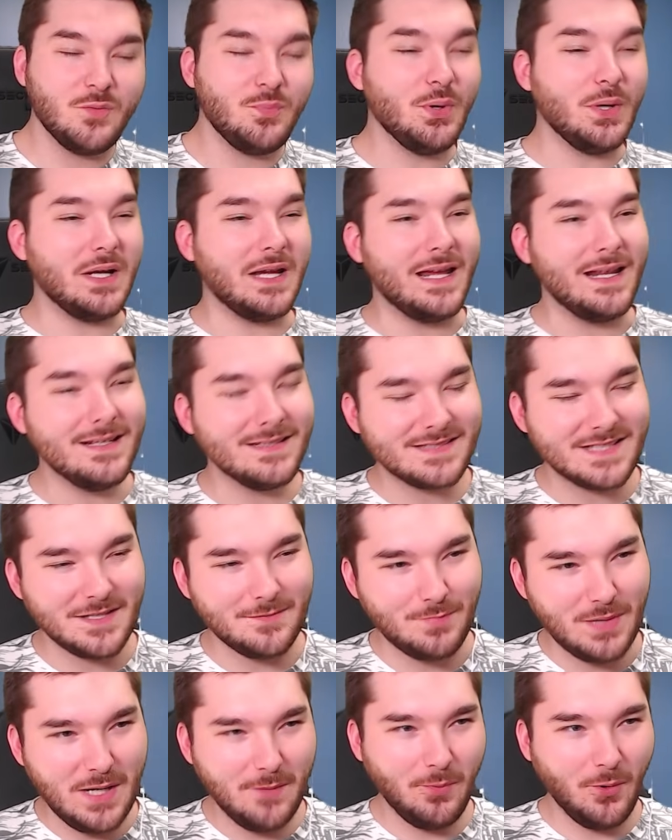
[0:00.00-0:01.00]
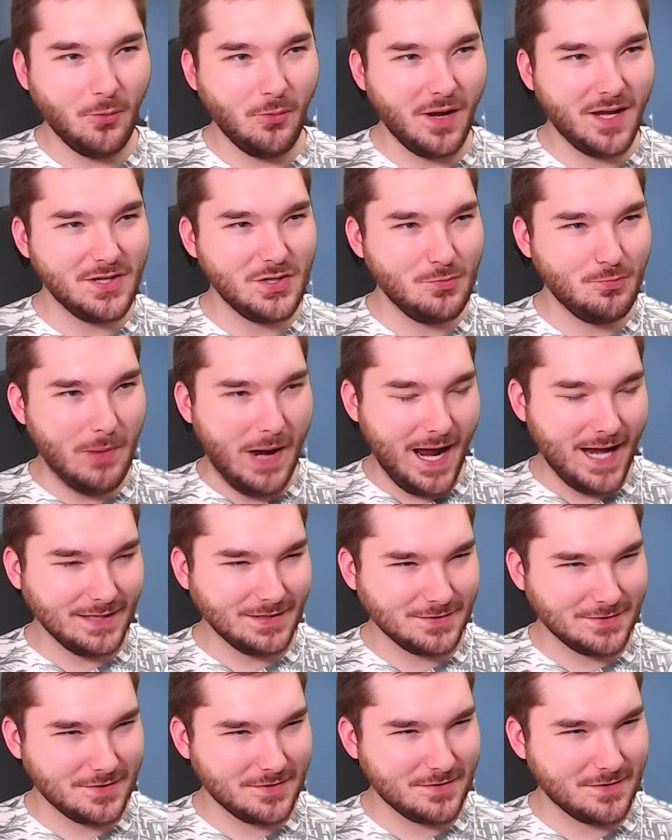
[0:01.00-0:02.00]
Put innocent people away, you
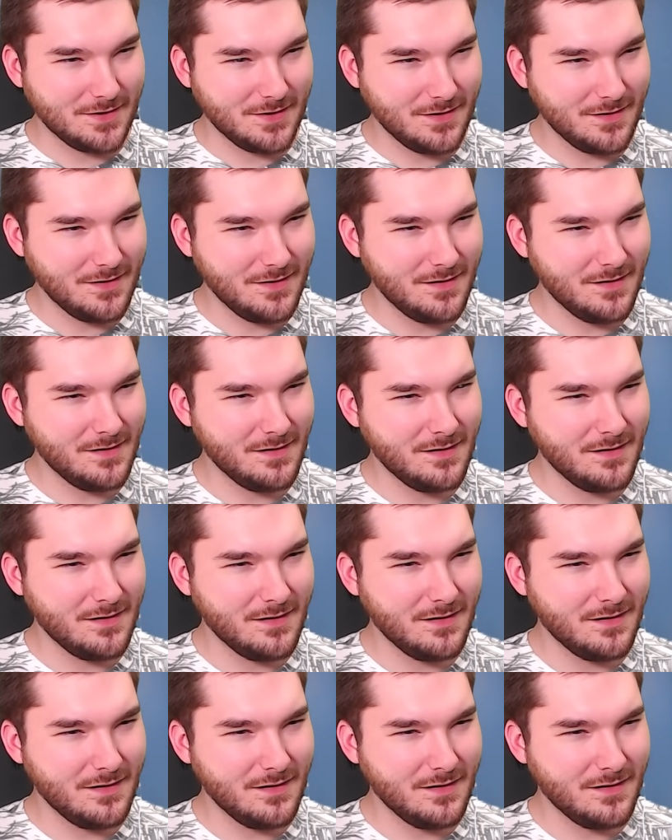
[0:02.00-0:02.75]
bastard! Murderers